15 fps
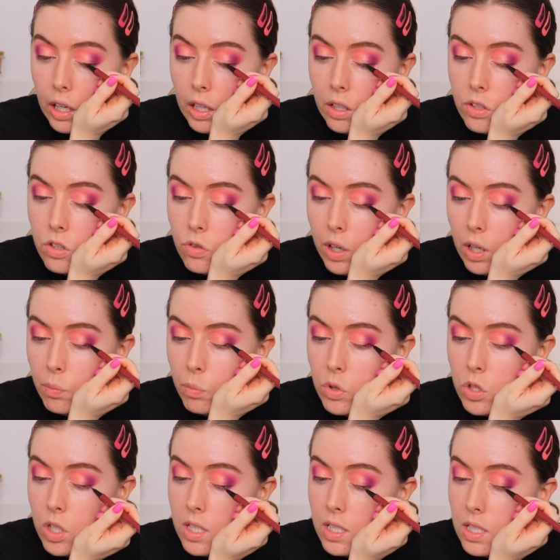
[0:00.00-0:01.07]
Annie and Shrien were
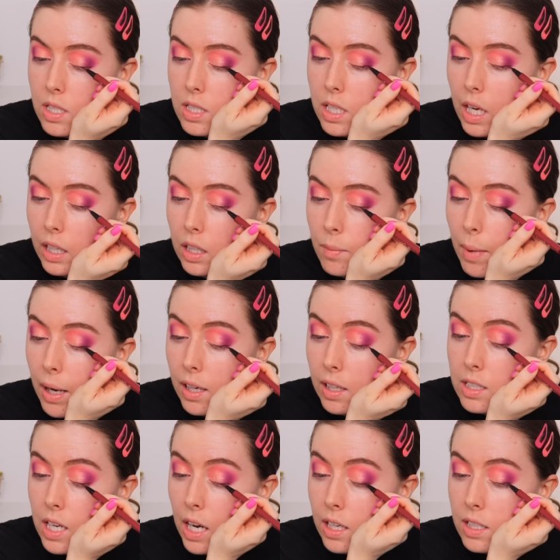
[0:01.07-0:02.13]
just sat in the back of
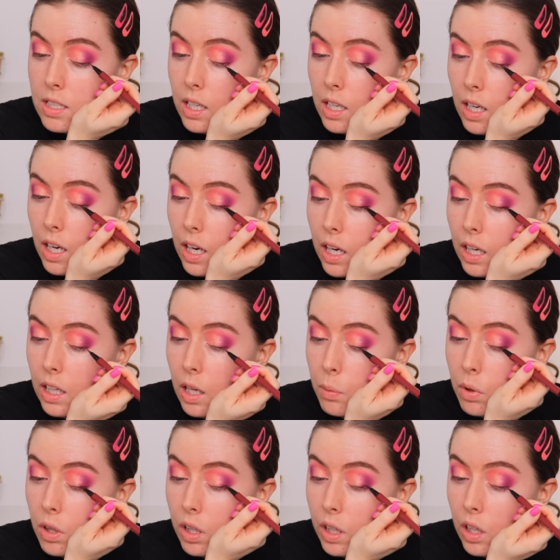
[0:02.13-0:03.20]
the taxi and they
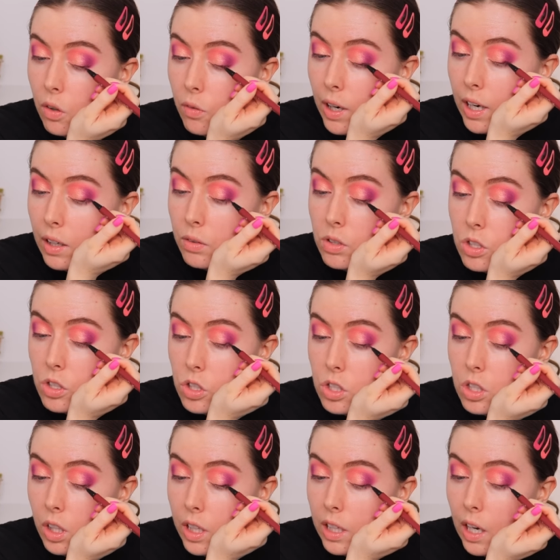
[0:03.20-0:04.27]
were looking around,
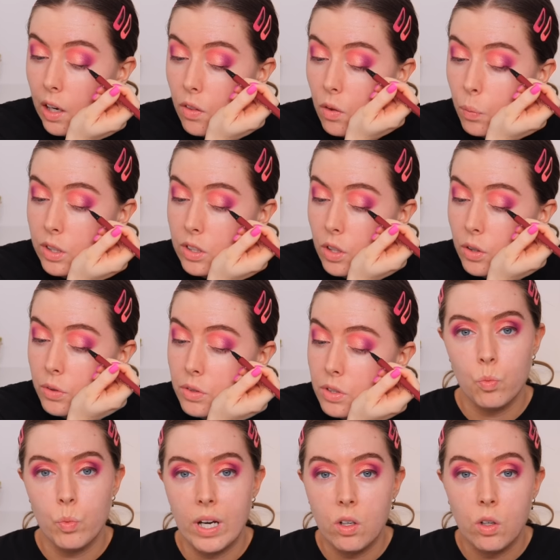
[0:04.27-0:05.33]
just looking out the
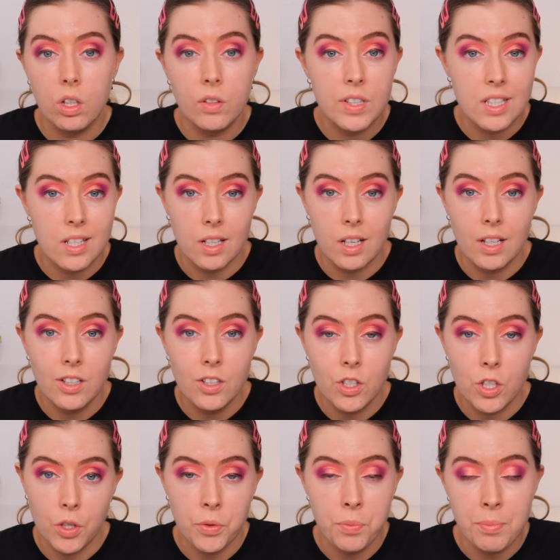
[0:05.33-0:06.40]
windows. When all of a sudden,
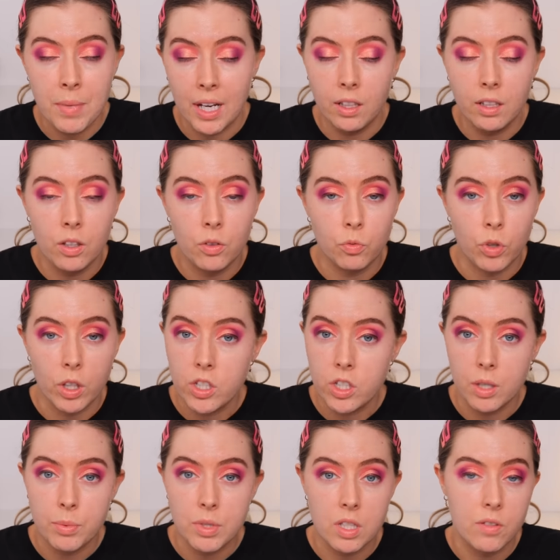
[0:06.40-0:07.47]
two men
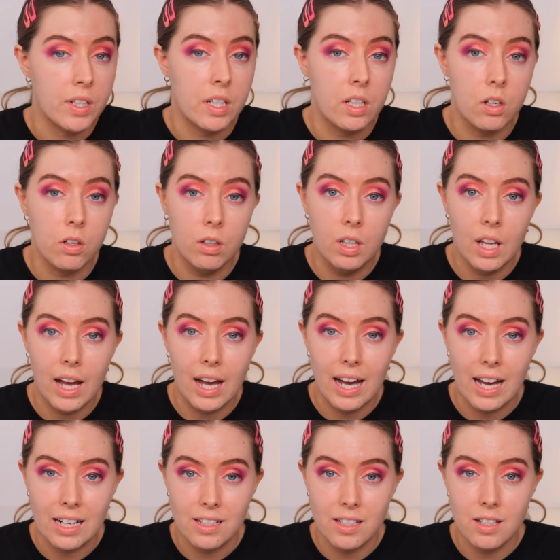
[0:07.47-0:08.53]
rushed up to the vehicle
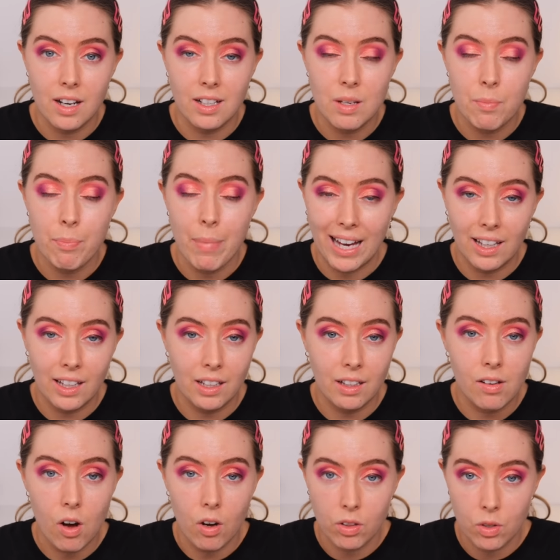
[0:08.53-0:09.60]
and started
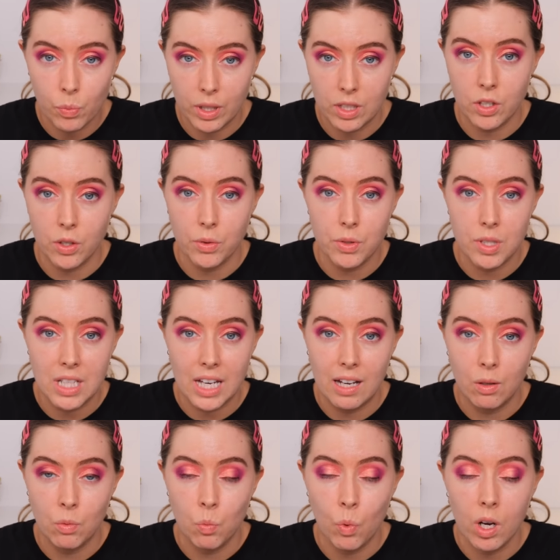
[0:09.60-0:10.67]
banging on the windows.
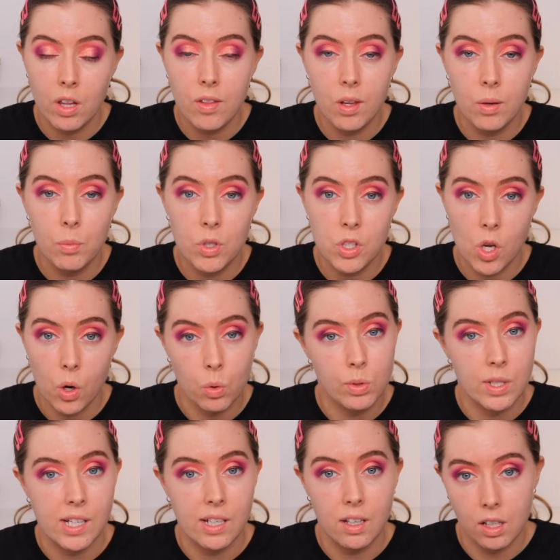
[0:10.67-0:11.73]
And one of them was
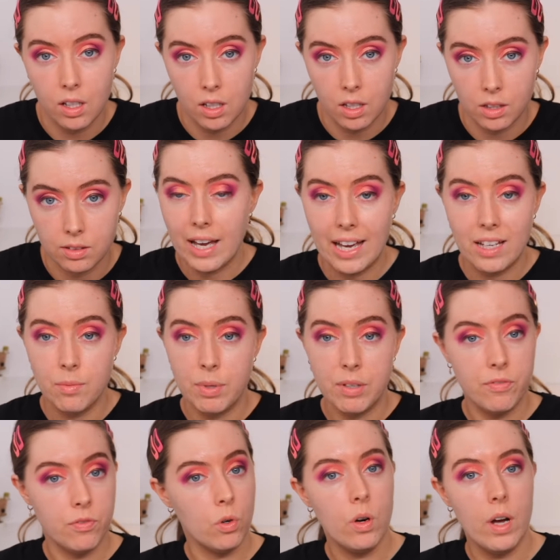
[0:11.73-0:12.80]
holding a gun. And
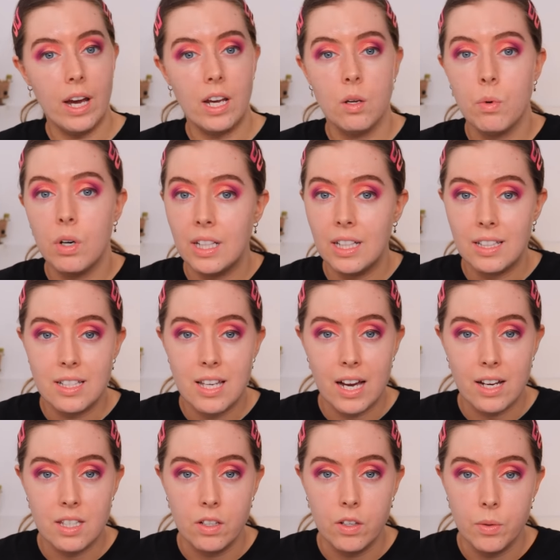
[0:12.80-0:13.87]
before anyone in the
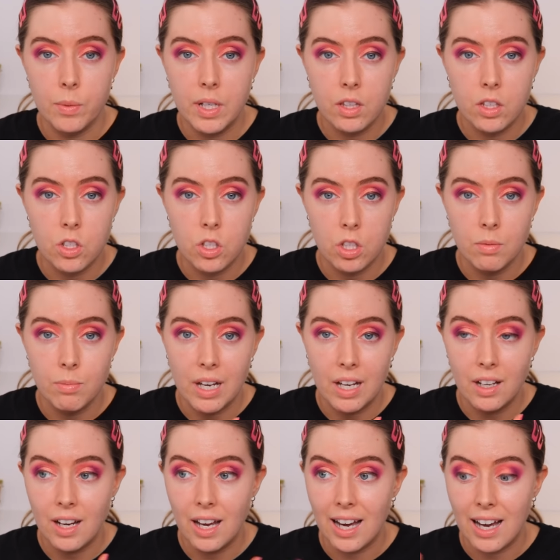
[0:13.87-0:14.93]
taxi knew it, the two
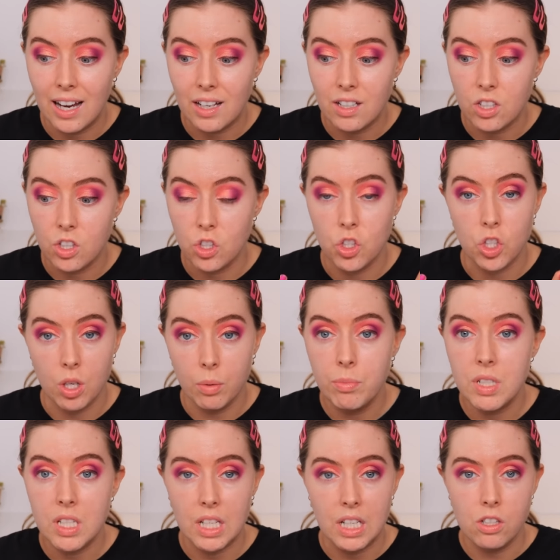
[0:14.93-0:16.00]
men had jumped
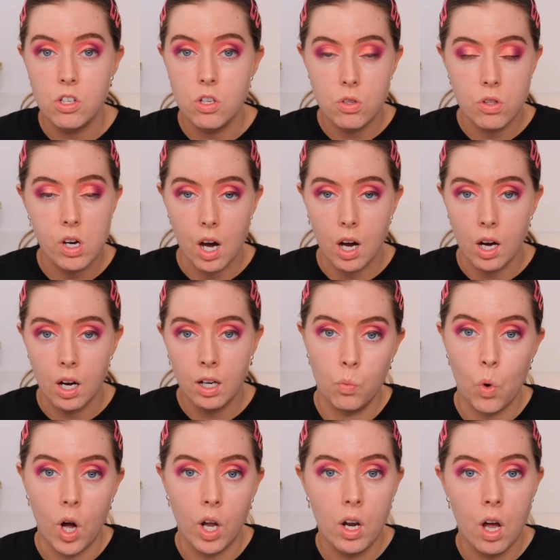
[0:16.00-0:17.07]
jumped into the car.
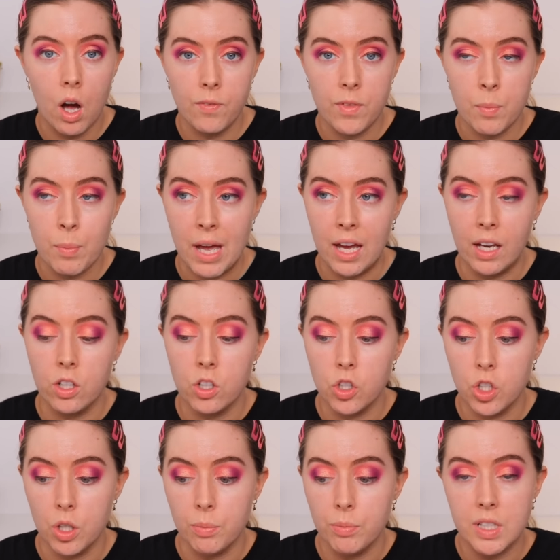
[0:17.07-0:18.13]
One of the men
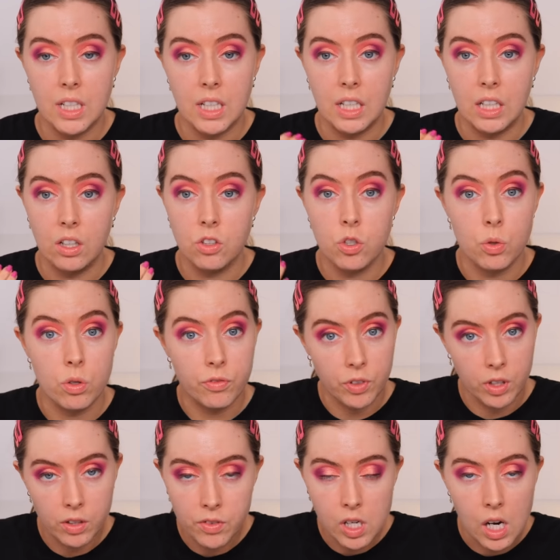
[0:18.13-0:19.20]
jumped into the
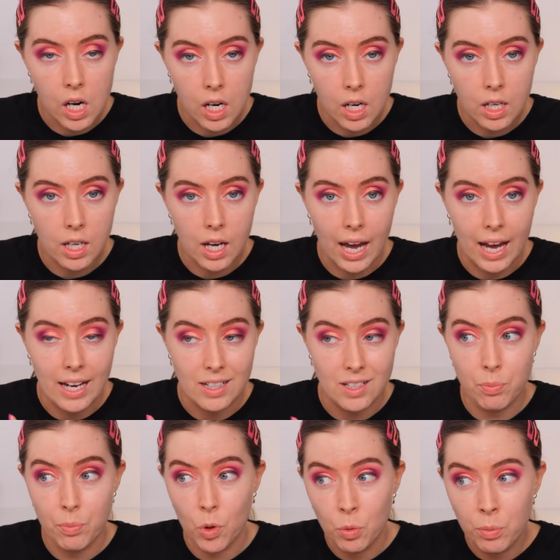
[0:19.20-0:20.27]
front of the car
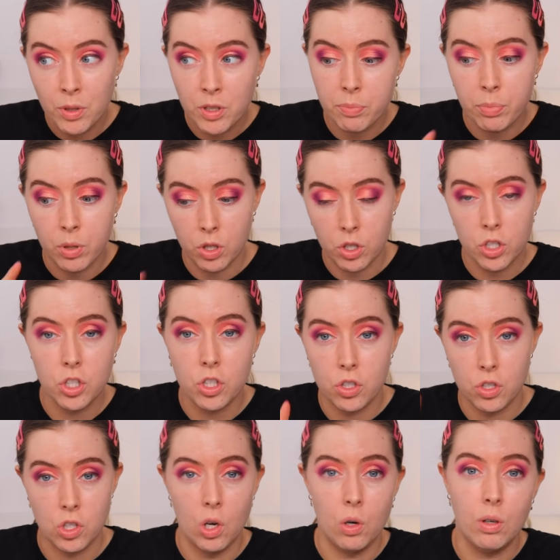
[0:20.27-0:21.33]
and almost pushed
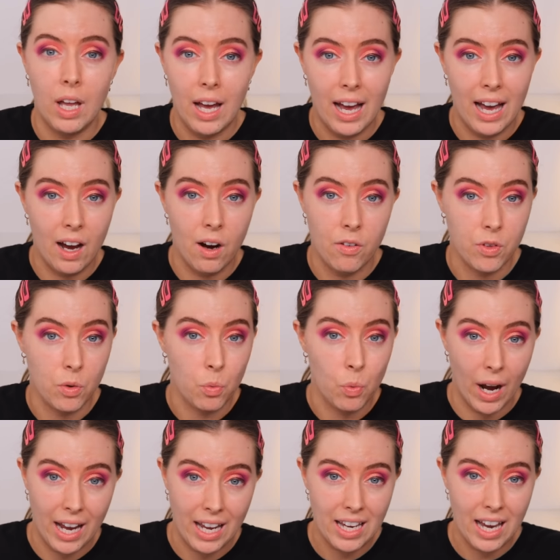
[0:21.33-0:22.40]
Zola out of the
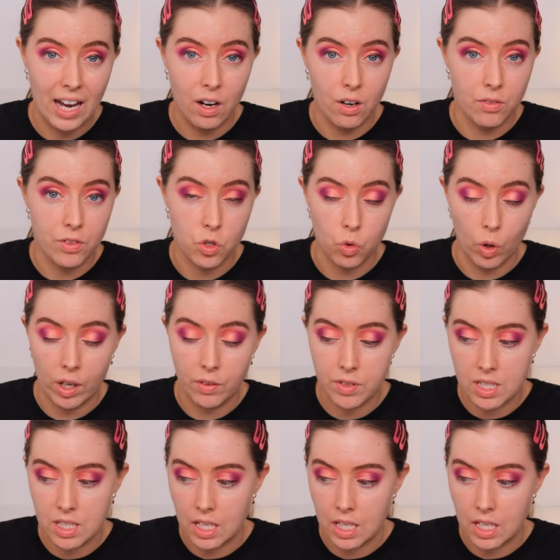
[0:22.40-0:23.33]
way, out of the driver's